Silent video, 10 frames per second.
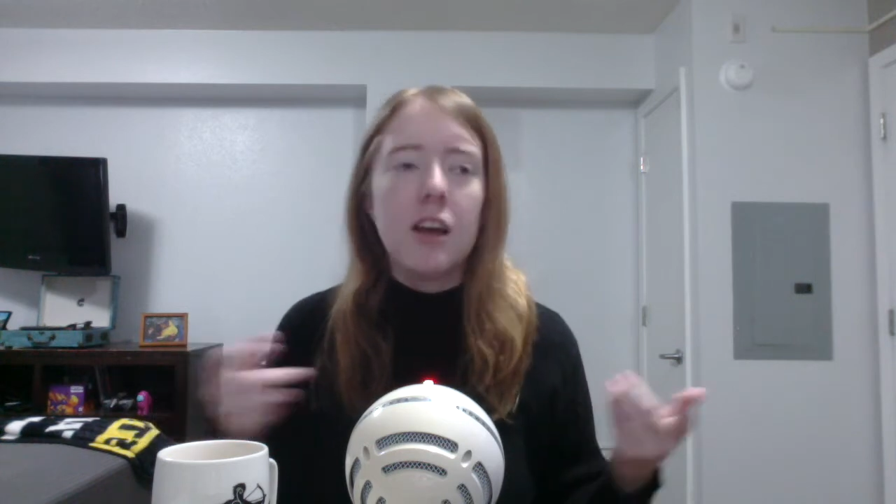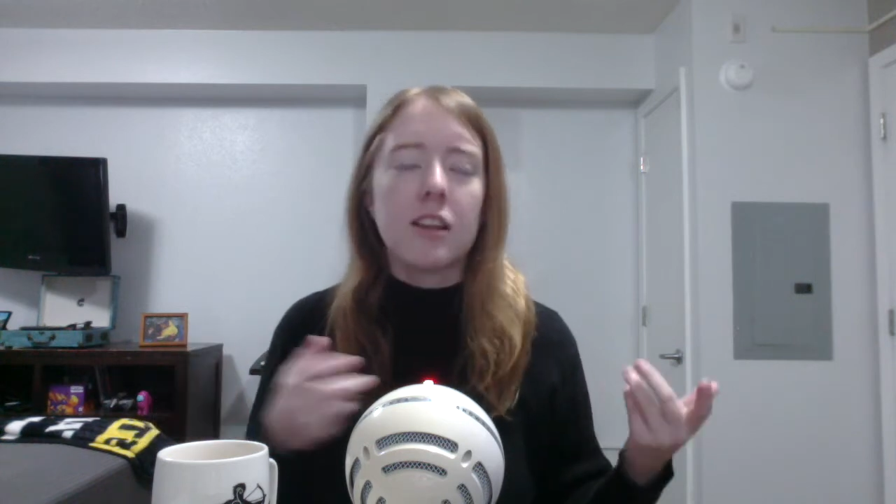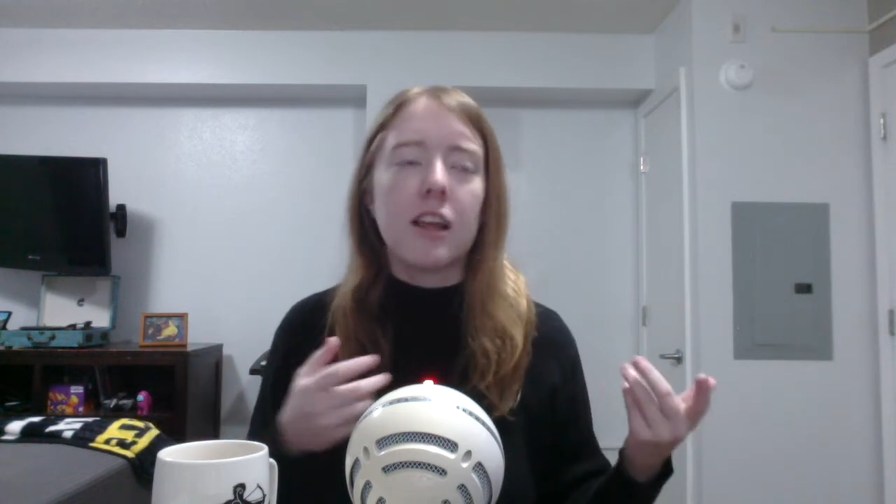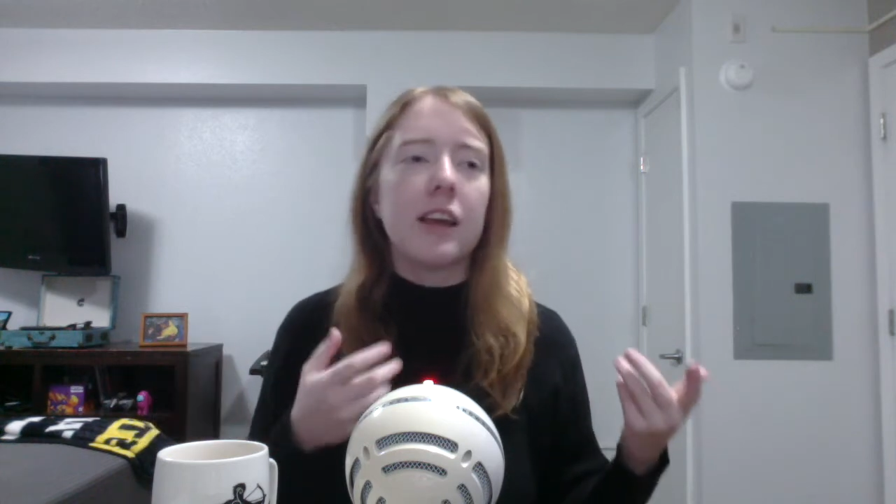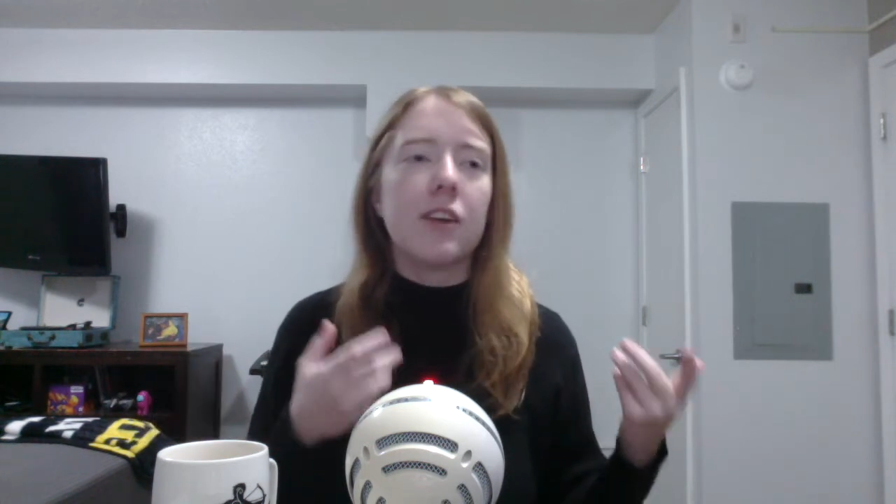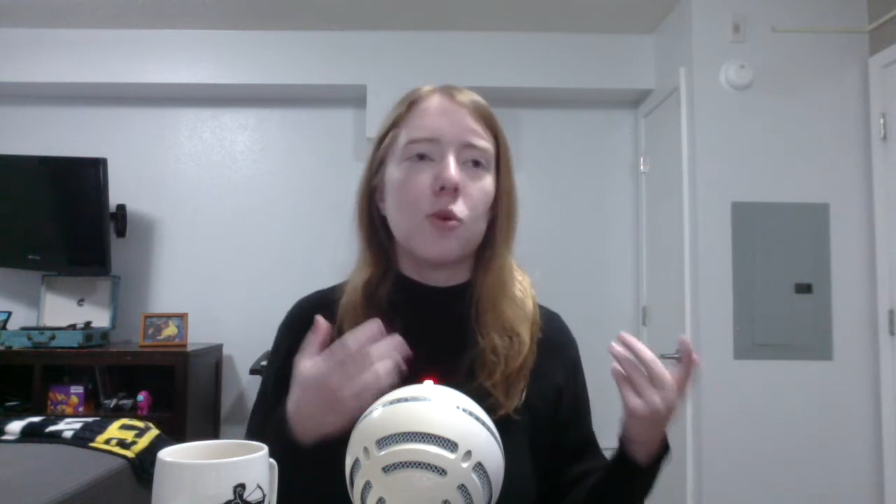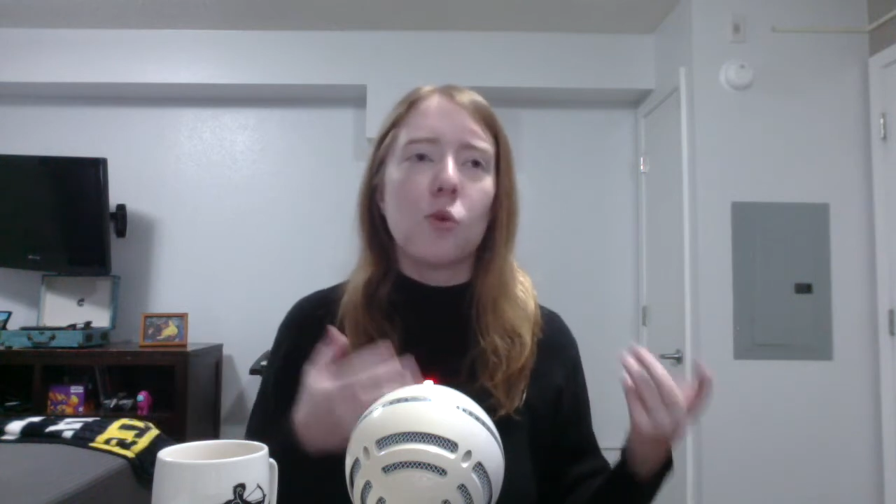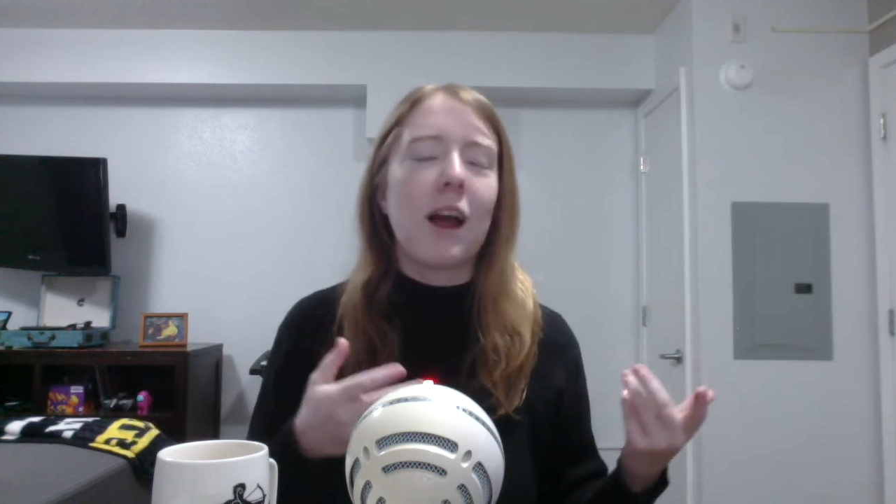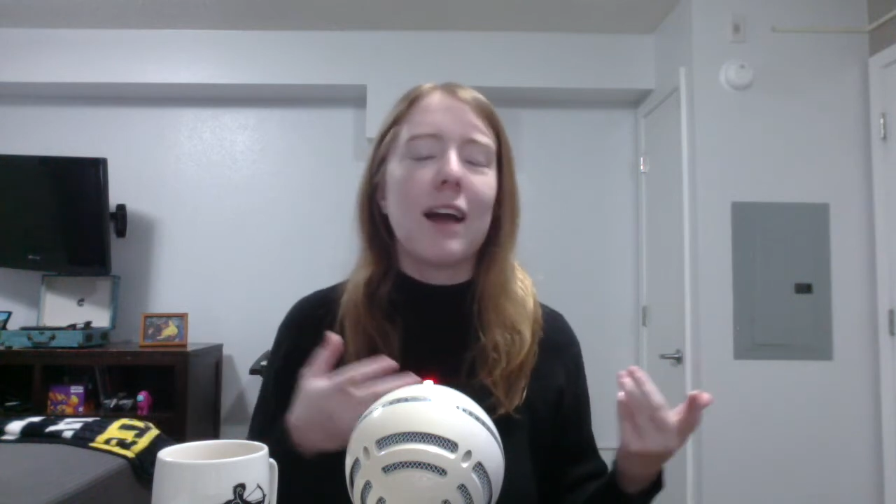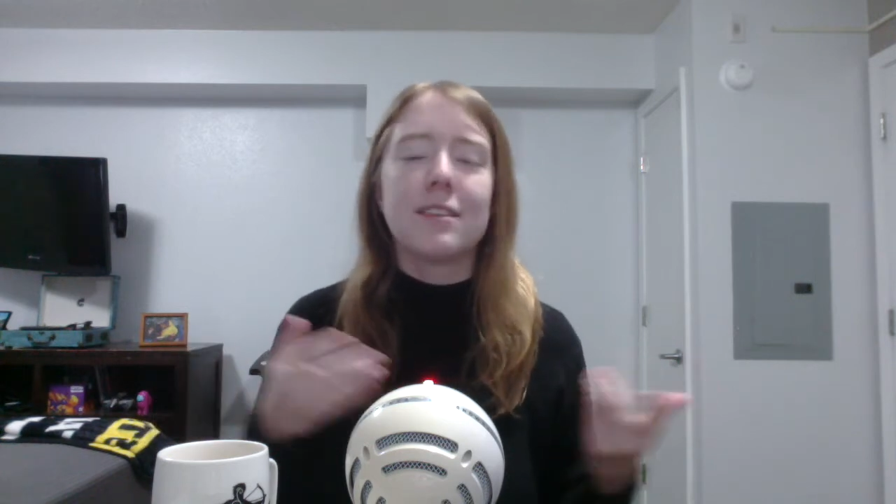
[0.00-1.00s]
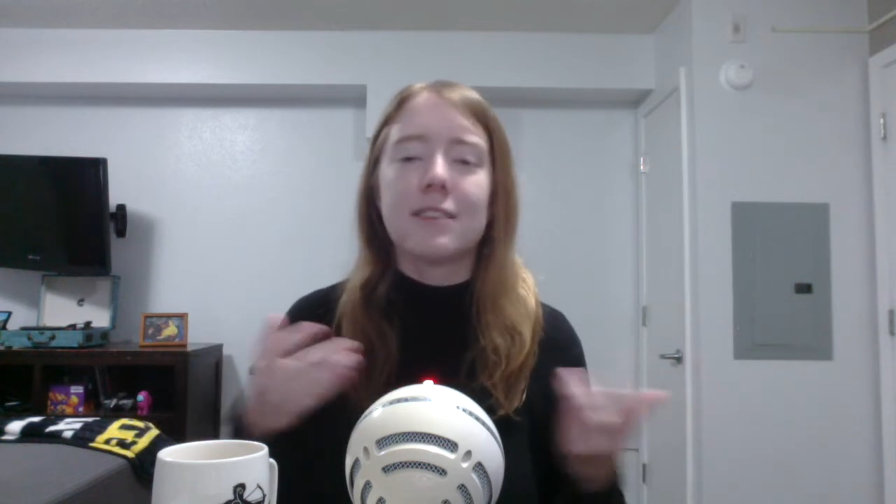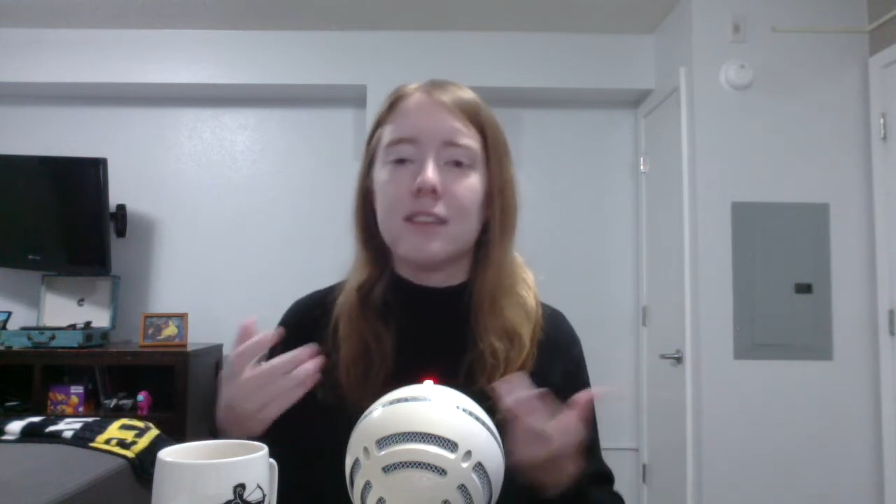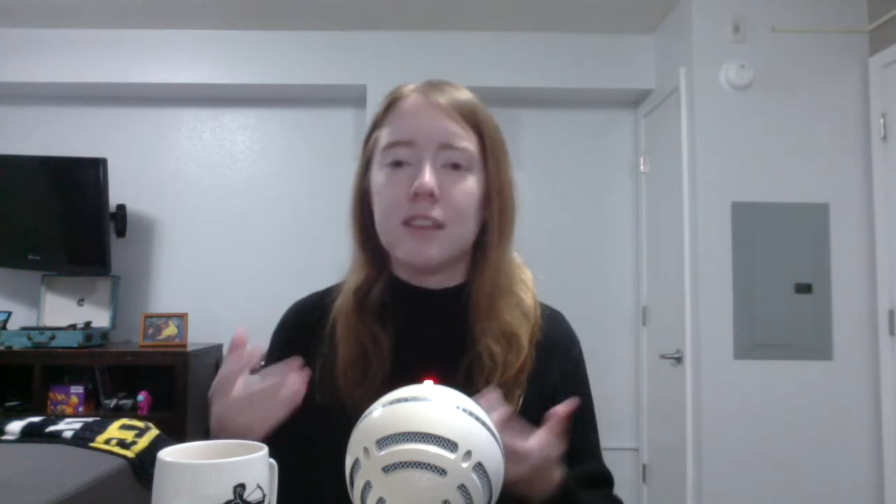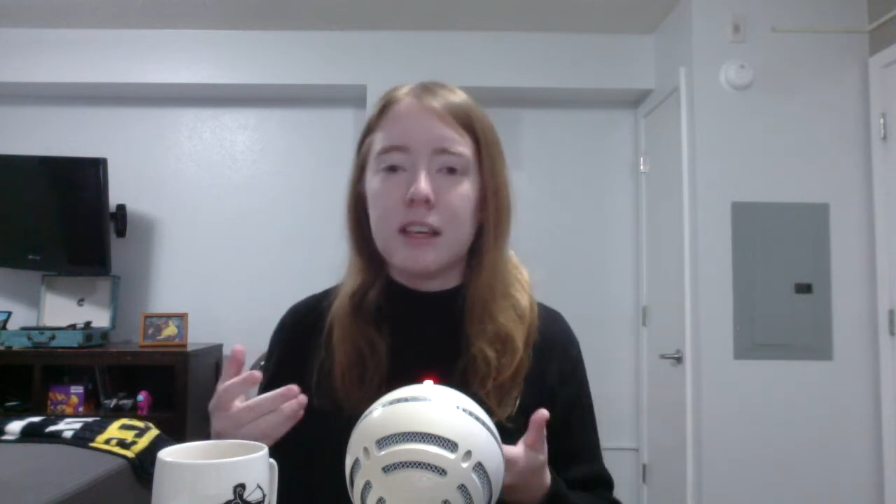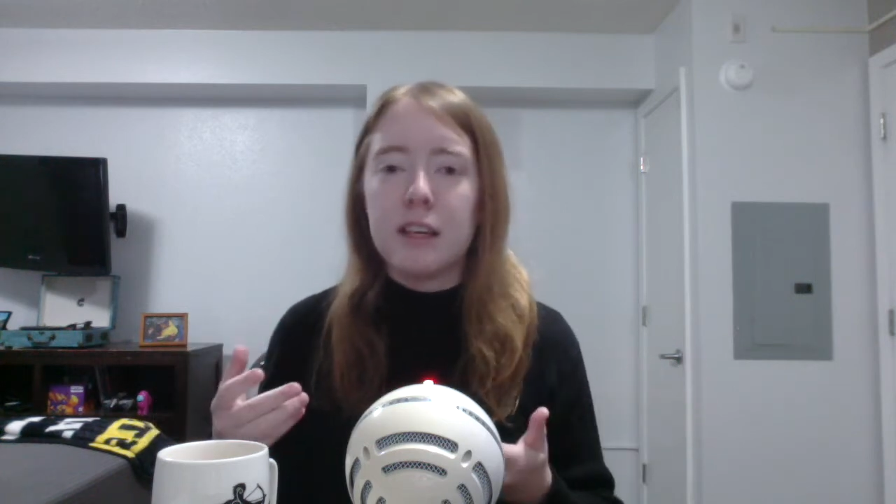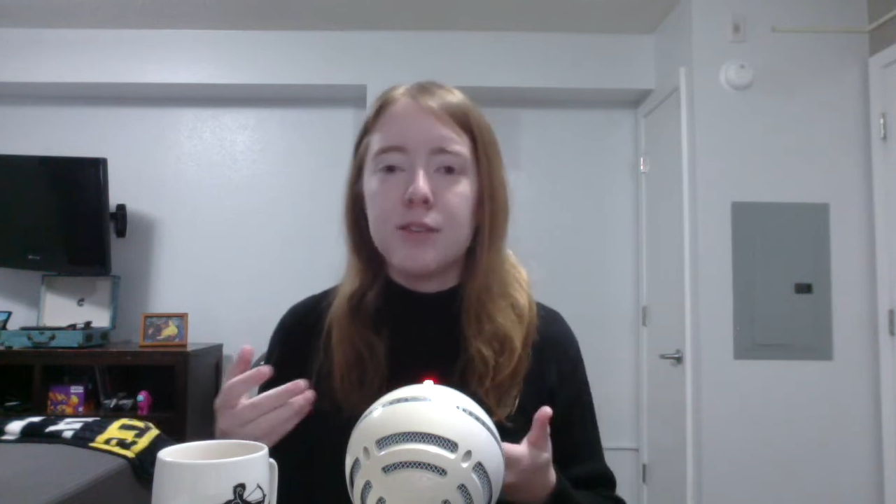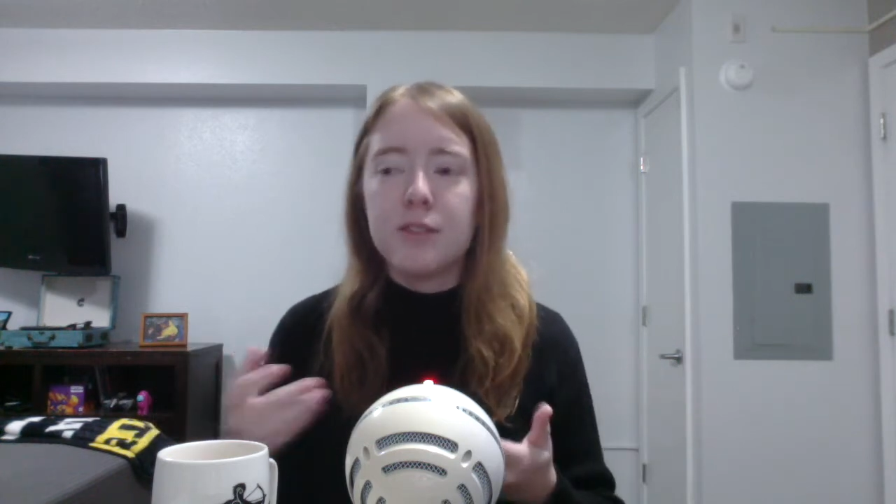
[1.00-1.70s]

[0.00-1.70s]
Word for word: like grass and leaves,